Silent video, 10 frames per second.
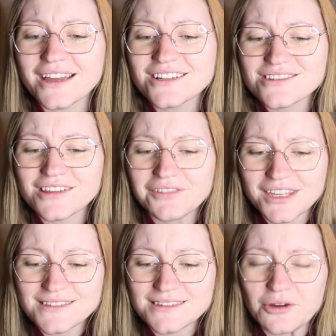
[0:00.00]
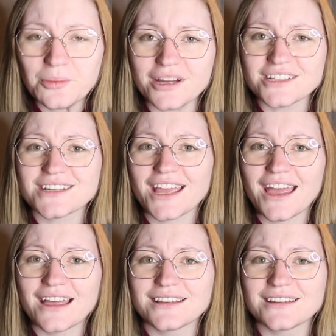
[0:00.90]
I just love kids so much,
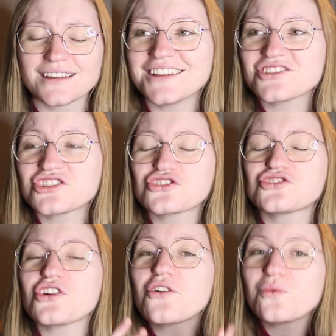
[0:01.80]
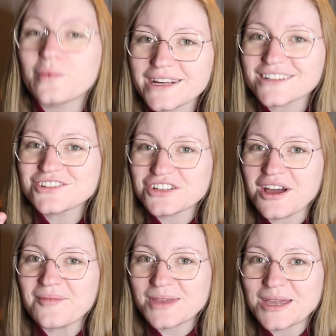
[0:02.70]
and it's so weird to
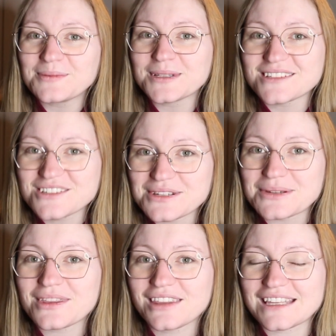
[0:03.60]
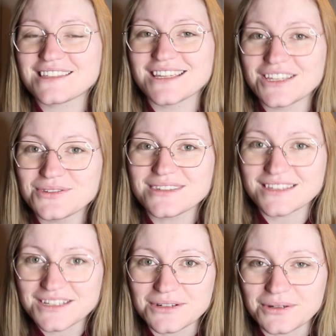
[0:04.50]
not be able to do the things I used
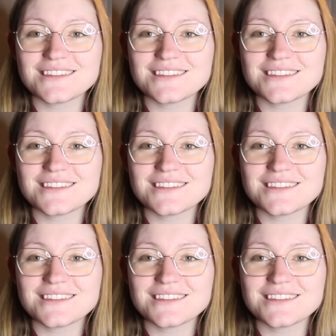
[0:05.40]
to do.